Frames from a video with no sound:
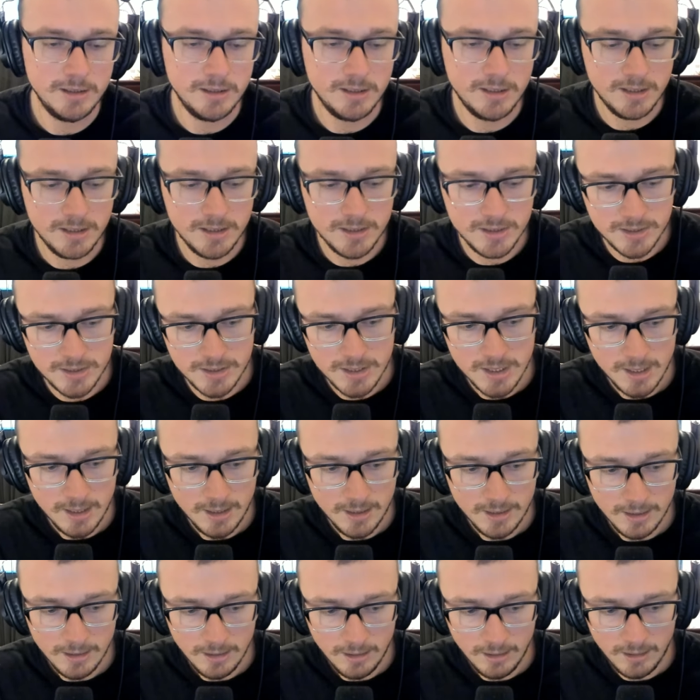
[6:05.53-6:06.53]
He's
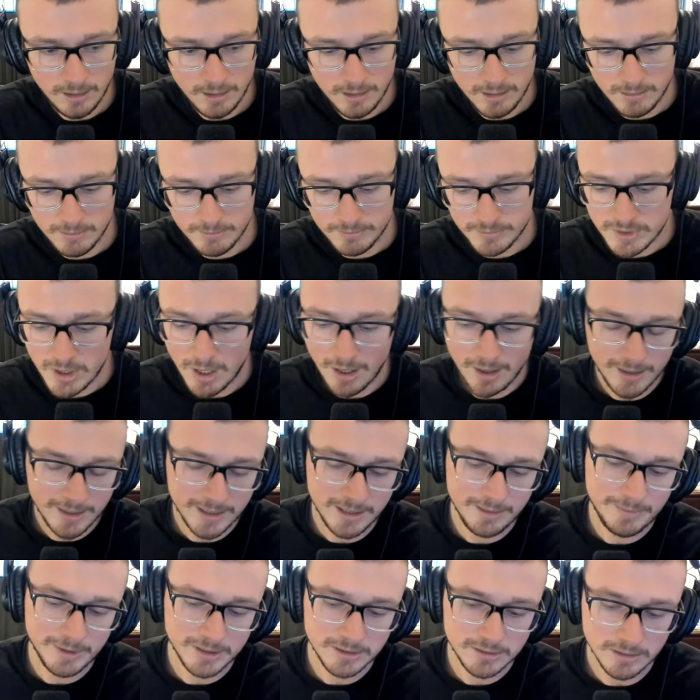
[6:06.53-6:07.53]
um,
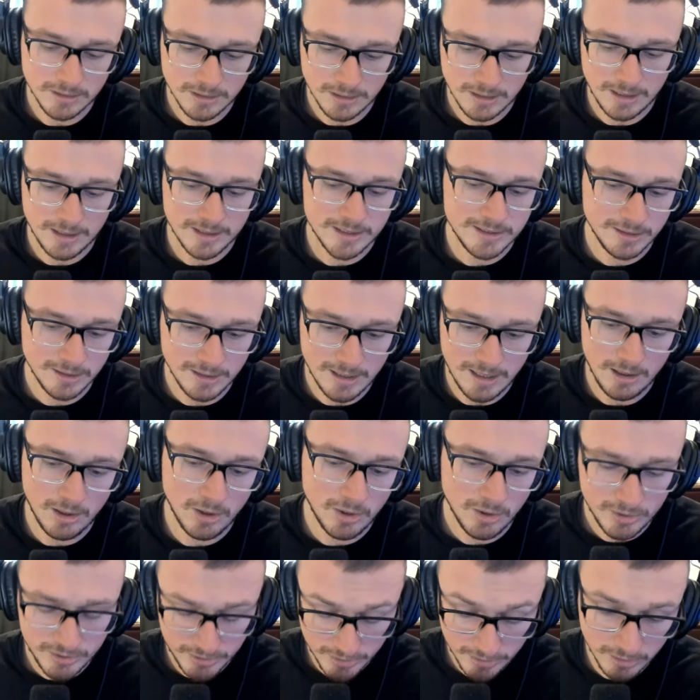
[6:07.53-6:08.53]
talking about the
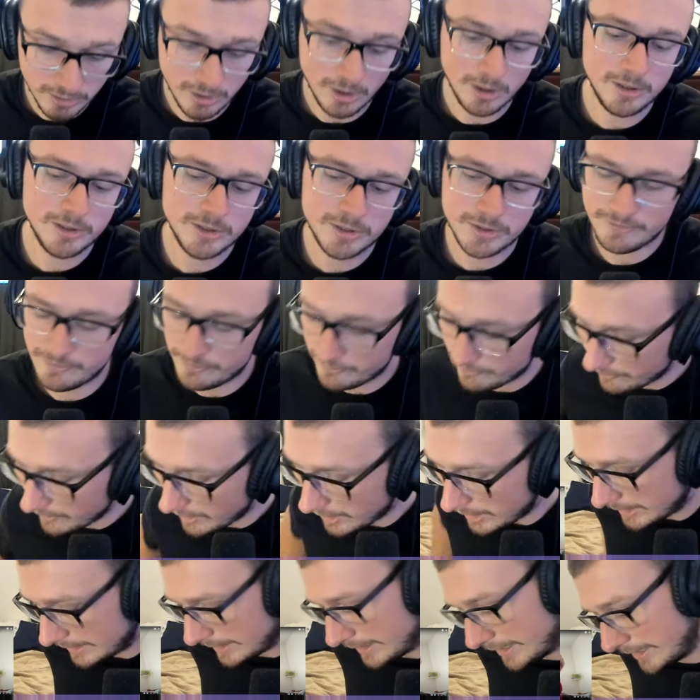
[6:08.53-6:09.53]
large, large.
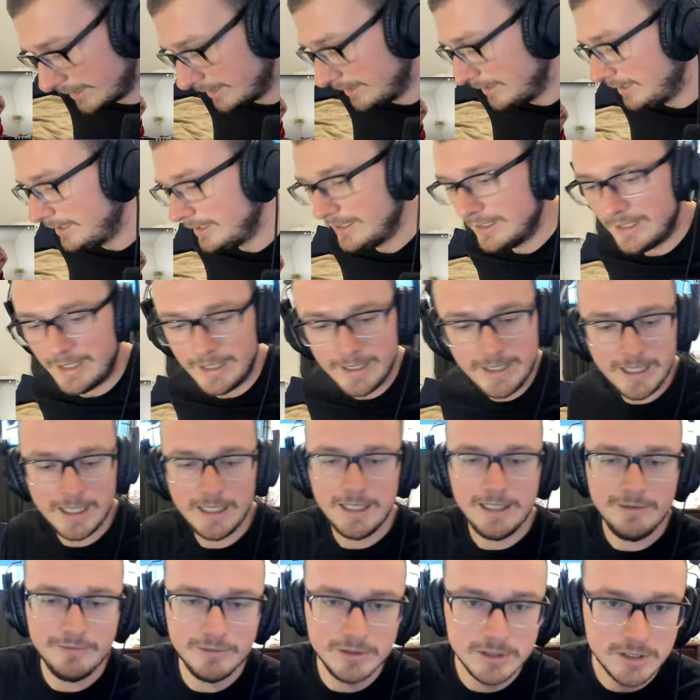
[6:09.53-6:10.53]
Fuck, I
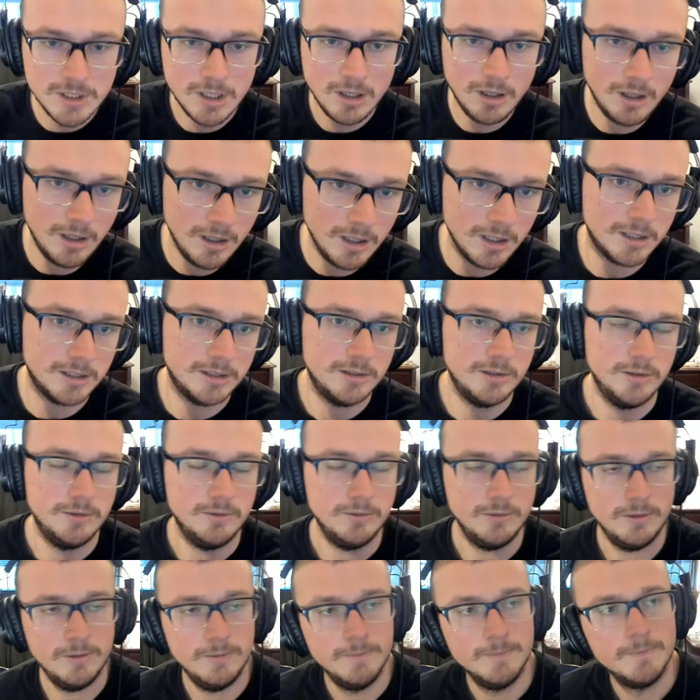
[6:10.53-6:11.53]
can't even talk,
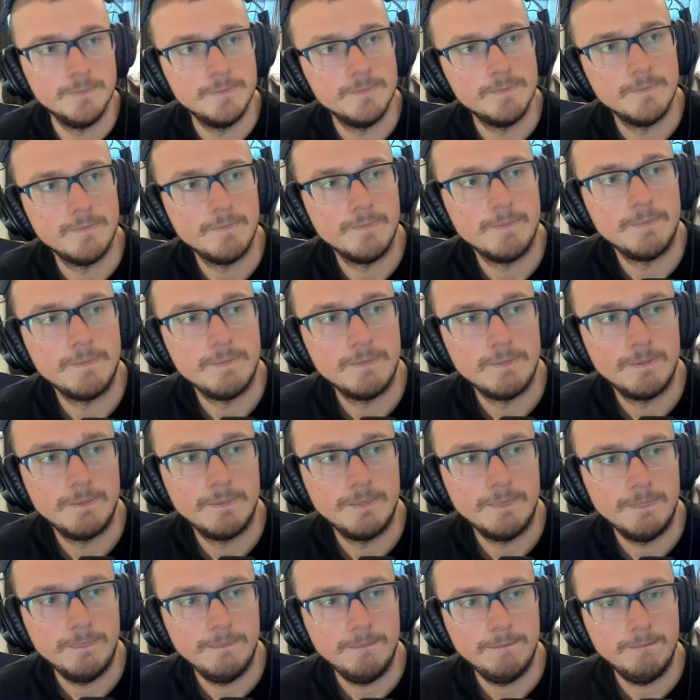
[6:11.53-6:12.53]
dude.
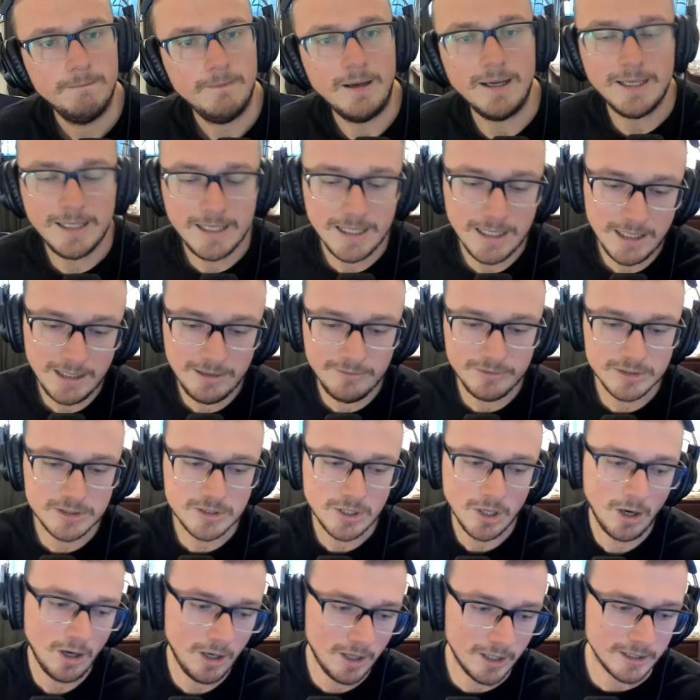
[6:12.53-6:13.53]
I can't even
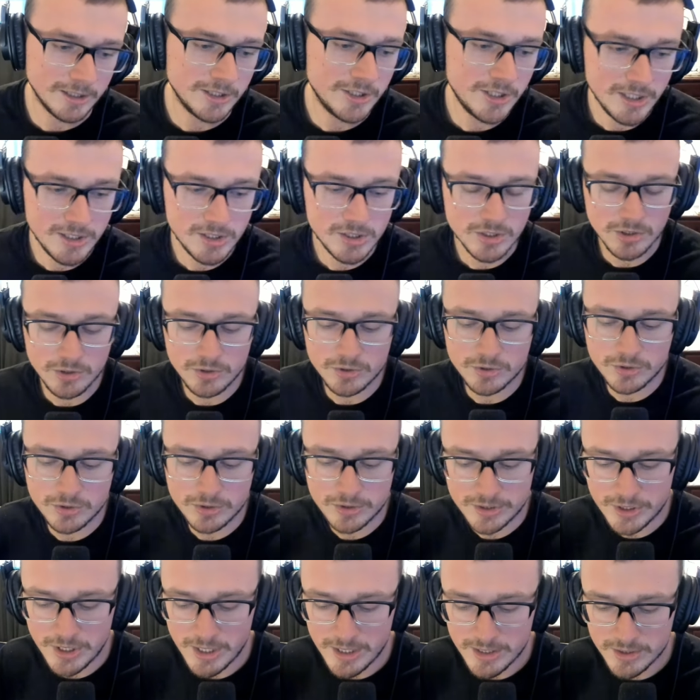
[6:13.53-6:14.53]
talk. Chester
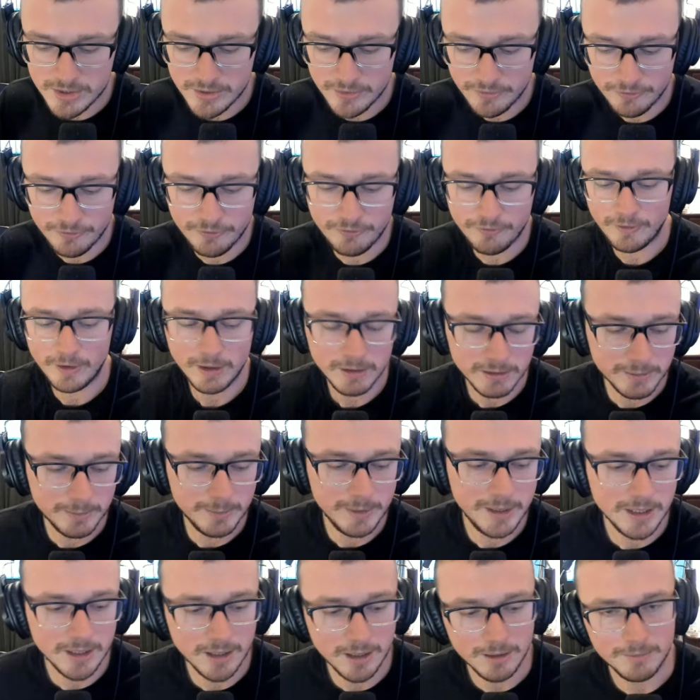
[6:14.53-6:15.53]
Chester fucked
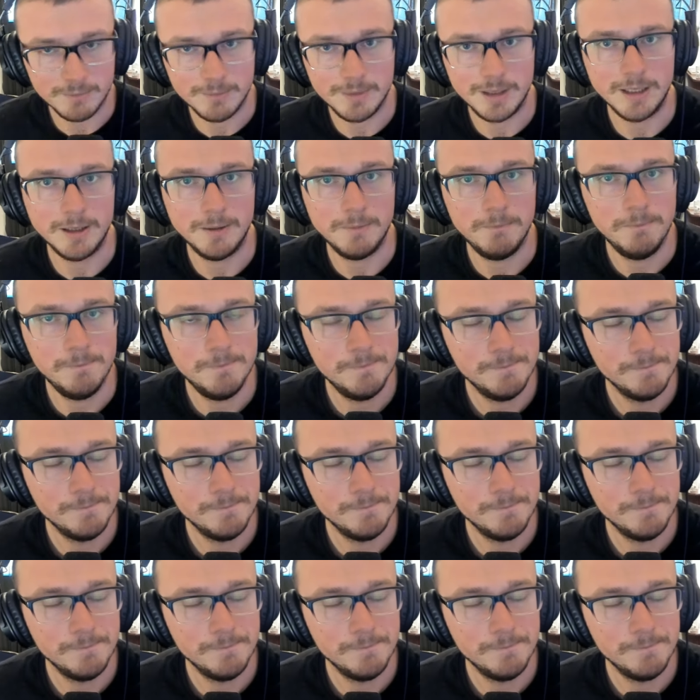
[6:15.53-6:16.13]
me up, man.